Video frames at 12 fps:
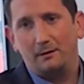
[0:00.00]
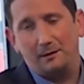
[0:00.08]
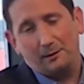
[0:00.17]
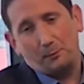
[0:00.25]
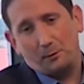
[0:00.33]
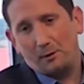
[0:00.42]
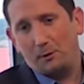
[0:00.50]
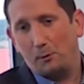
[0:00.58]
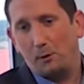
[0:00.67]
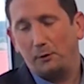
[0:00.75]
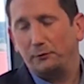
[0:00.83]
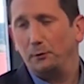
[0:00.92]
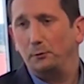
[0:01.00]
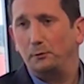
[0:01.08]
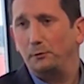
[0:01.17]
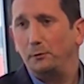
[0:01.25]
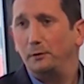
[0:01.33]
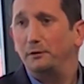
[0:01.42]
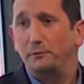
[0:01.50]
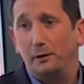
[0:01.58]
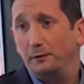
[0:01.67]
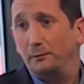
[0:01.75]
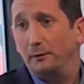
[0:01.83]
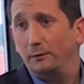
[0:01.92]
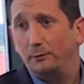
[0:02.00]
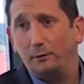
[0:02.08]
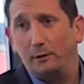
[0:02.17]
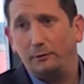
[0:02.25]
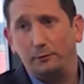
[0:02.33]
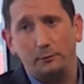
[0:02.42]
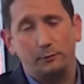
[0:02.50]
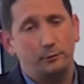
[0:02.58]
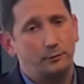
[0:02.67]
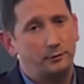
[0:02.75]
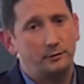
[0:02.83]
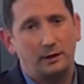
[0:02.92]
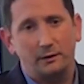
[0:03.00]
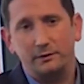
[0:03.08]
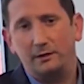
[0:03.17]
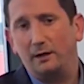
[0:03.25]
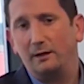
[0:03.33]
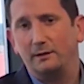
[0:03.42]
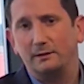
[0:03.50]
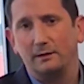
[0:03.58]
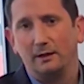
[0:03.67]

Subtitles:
And then we're also recruiting transfers. We also recruit junior college guys.